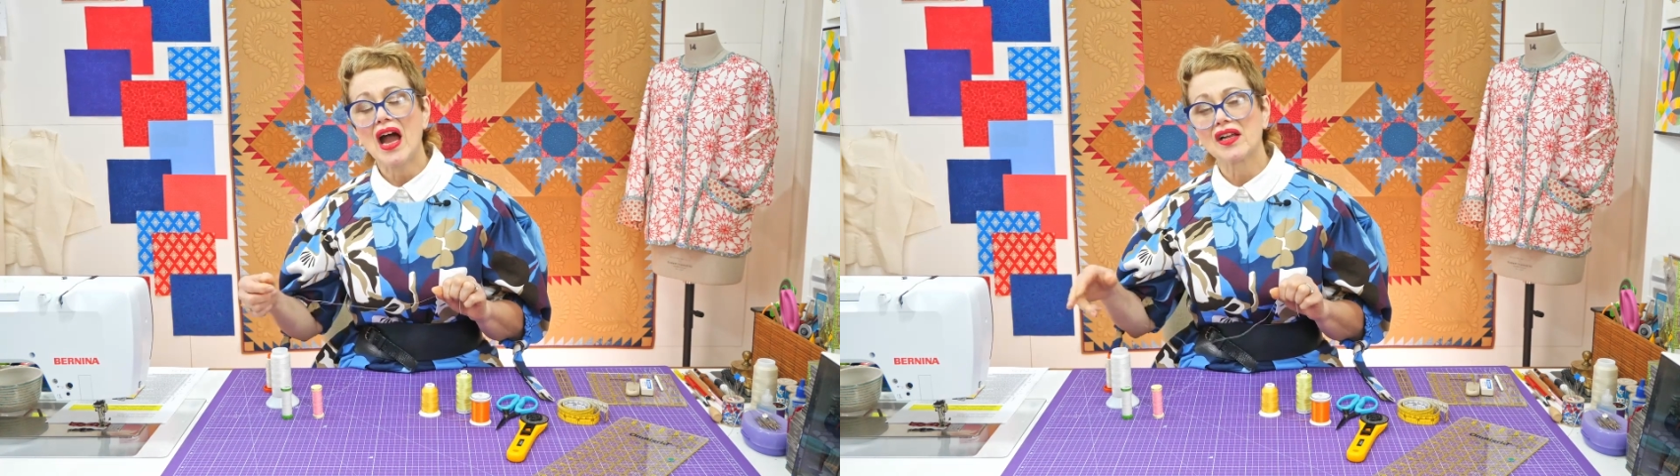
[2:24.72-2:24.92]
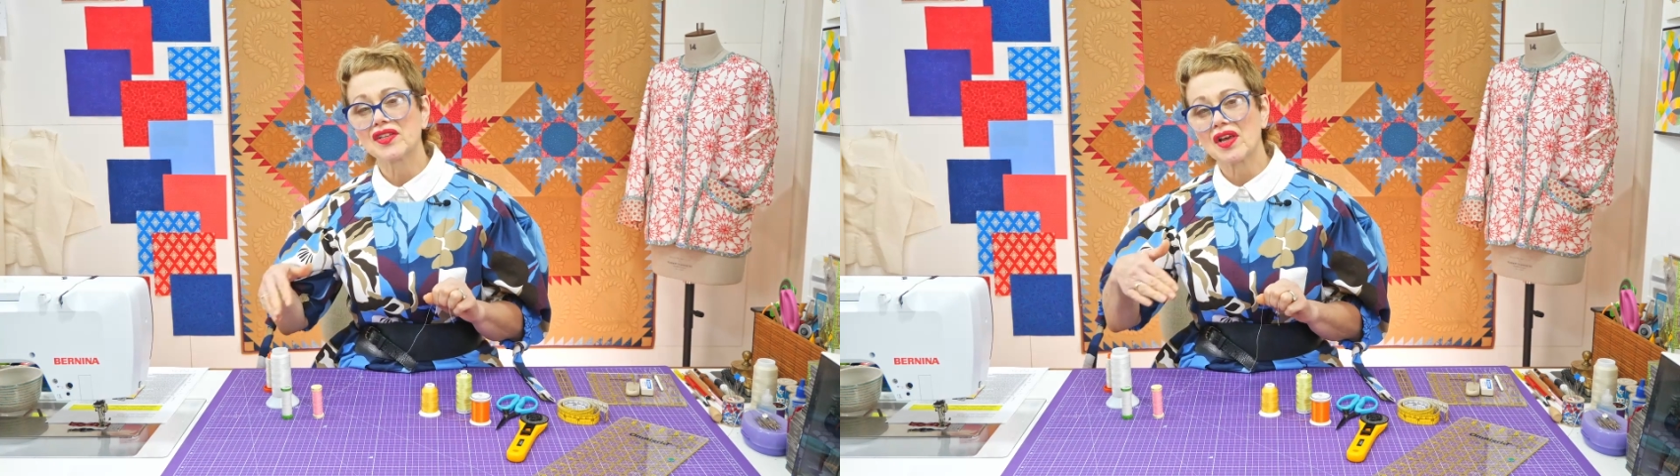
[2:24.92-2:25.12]

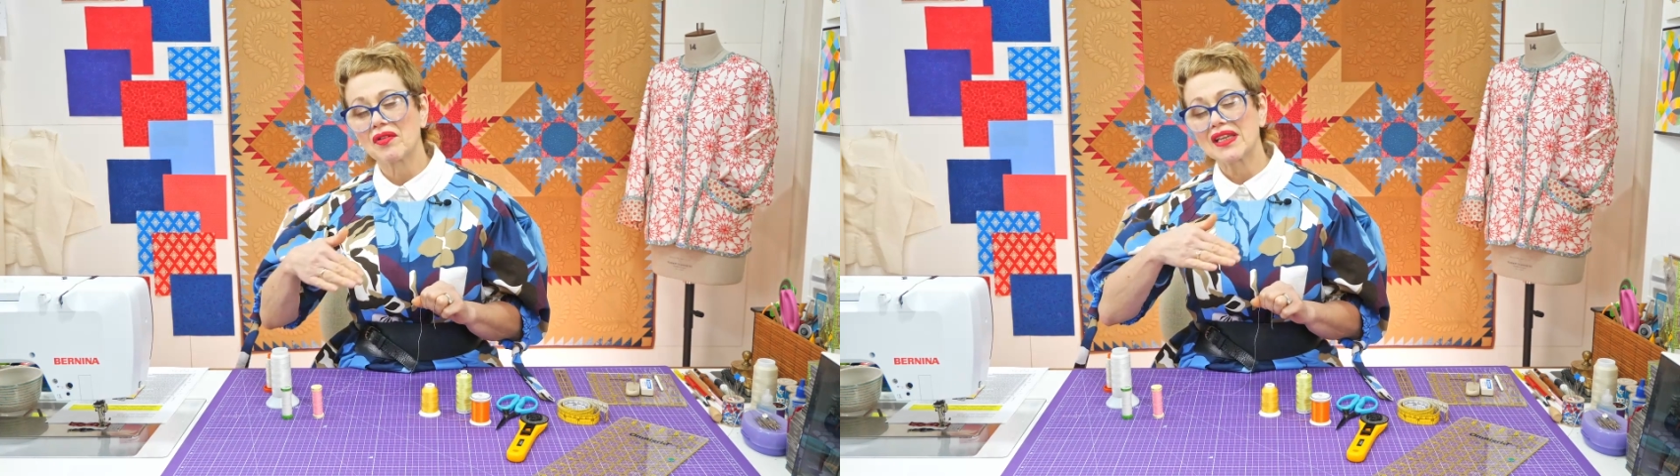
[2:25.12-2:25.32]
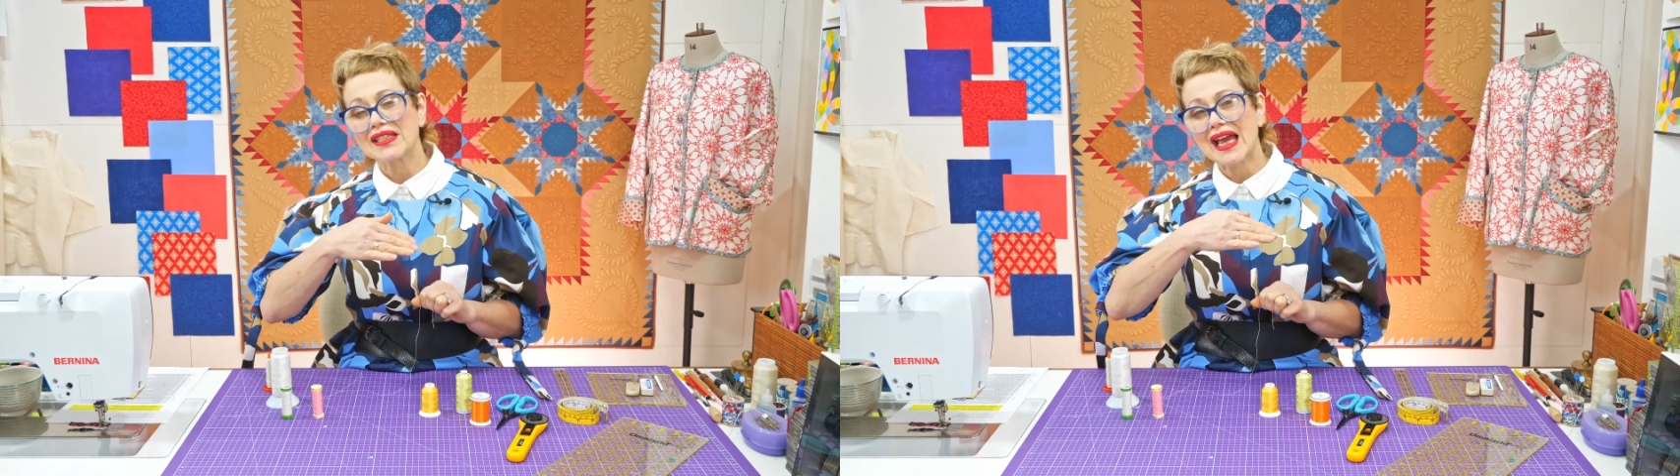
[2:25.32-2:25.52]
and
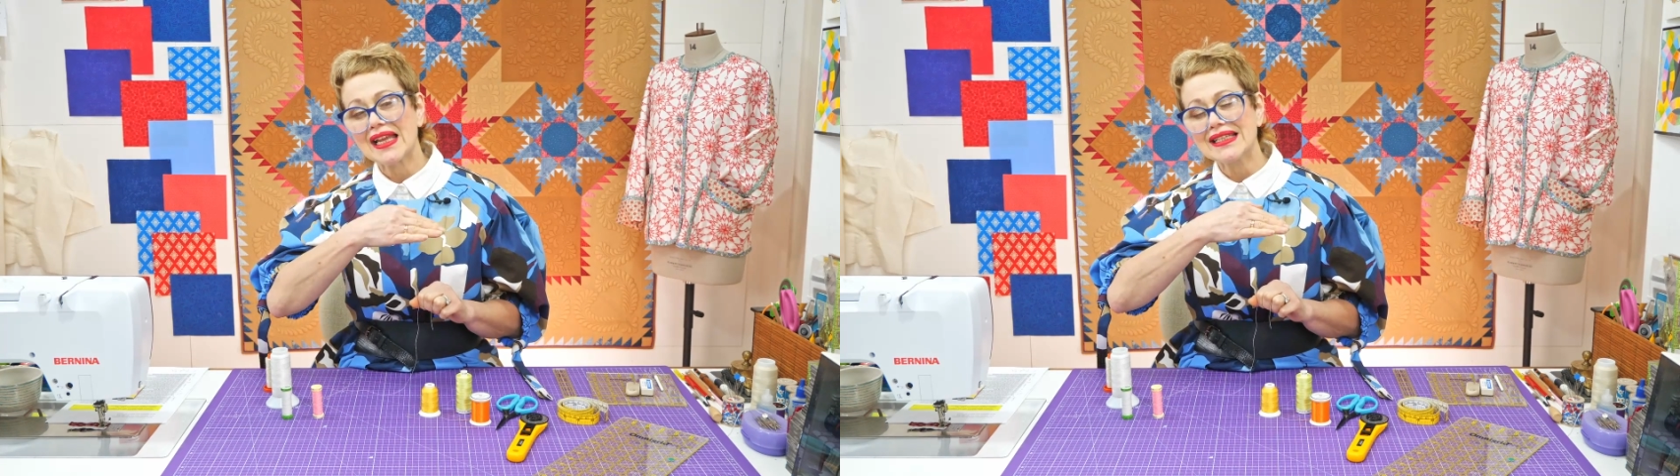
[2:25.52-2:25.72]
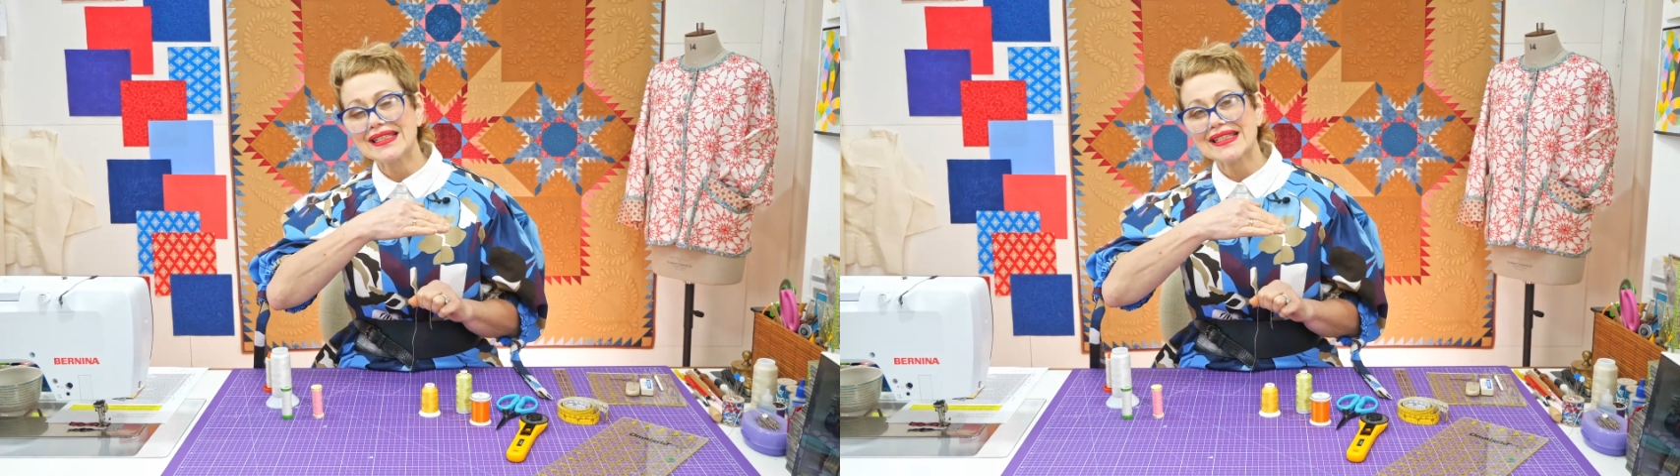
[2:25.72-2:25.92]
so it
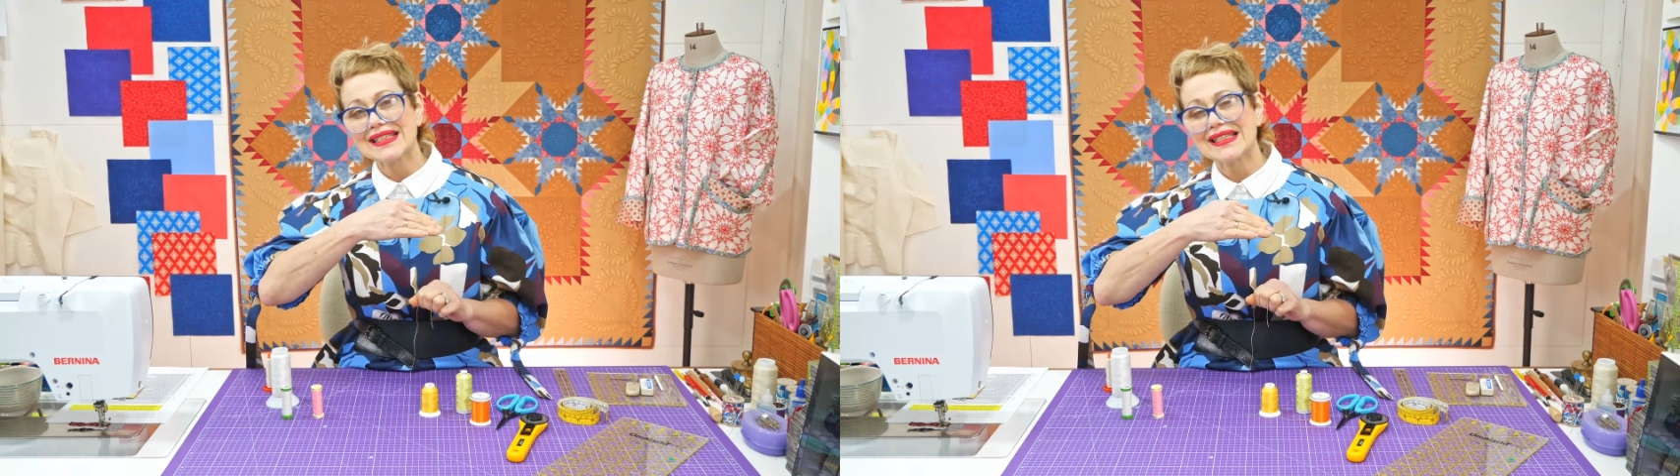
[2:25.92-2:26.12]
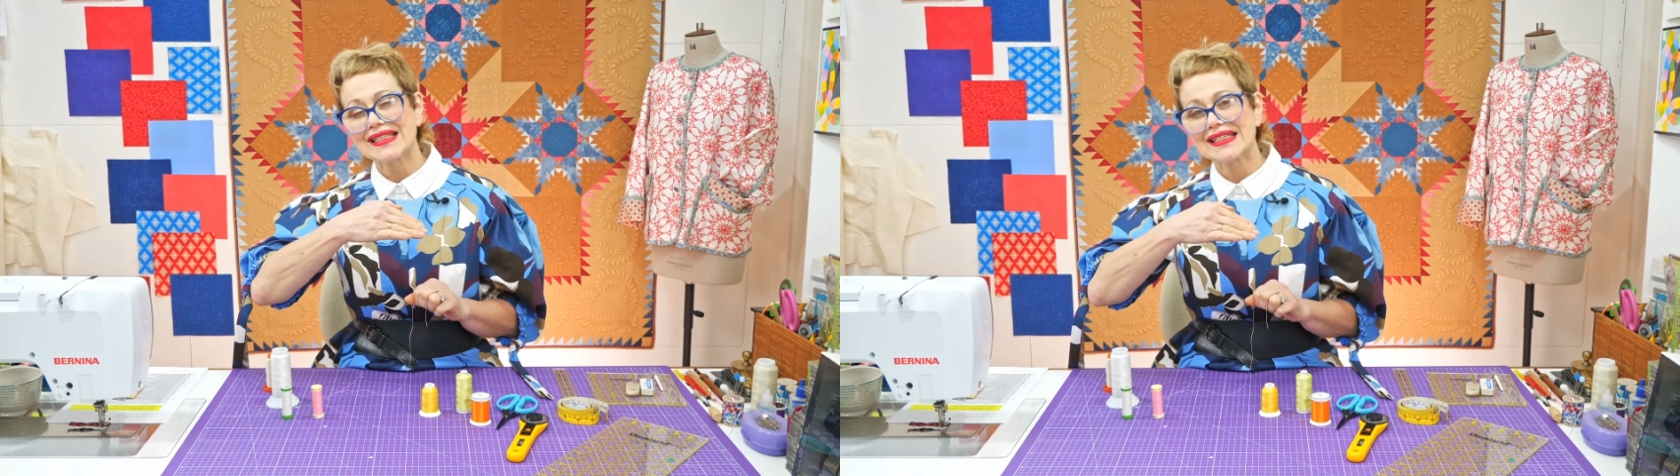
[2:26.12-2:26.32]
tends to
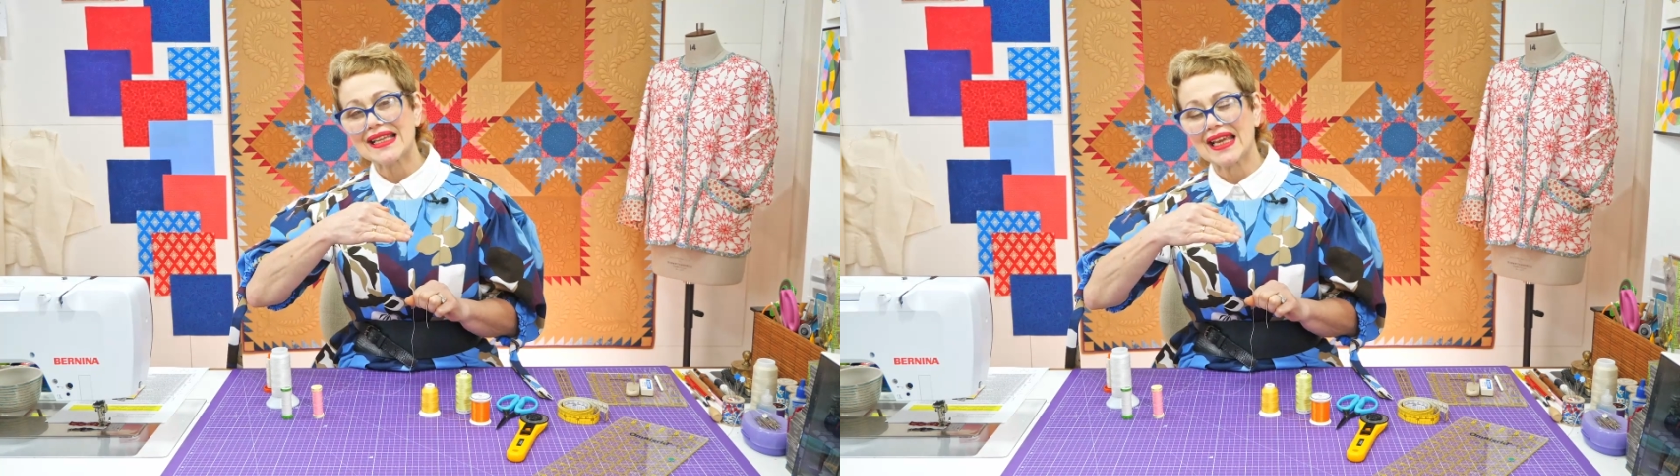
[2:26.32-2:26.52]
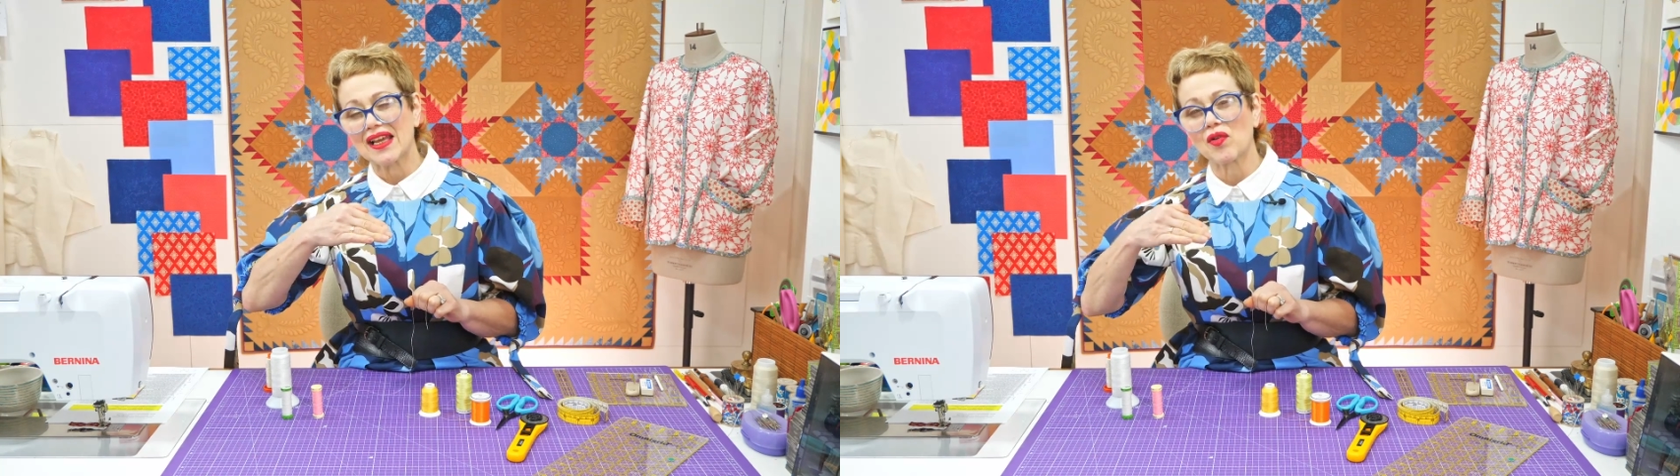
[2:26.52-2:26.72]

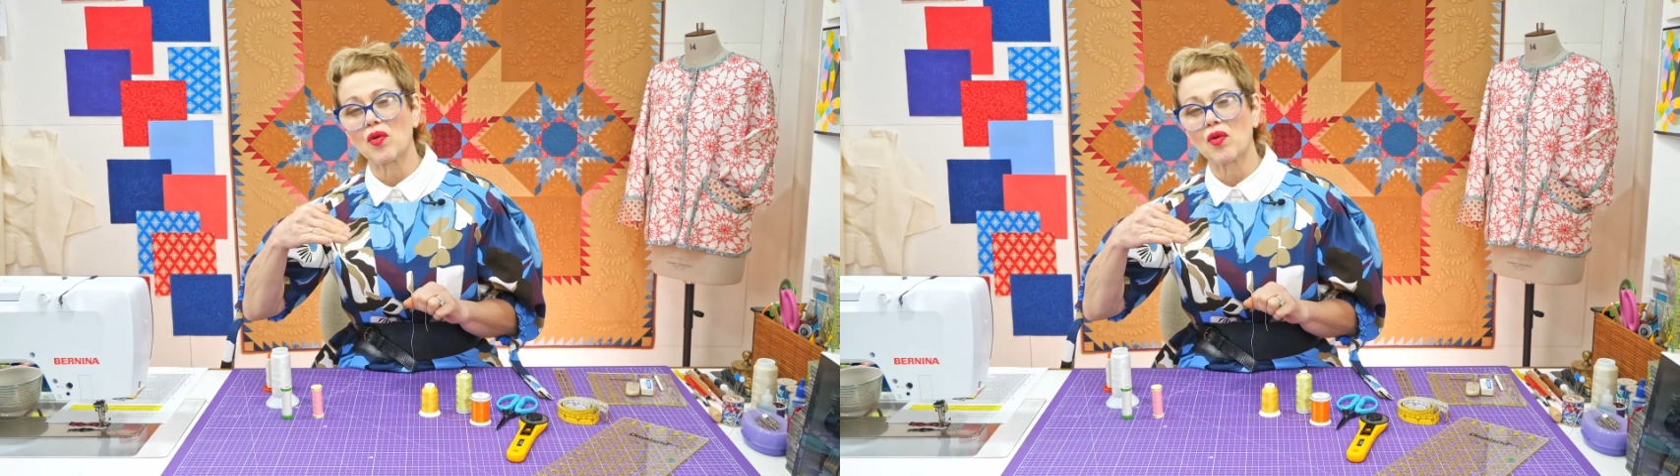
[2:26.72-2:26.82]
sit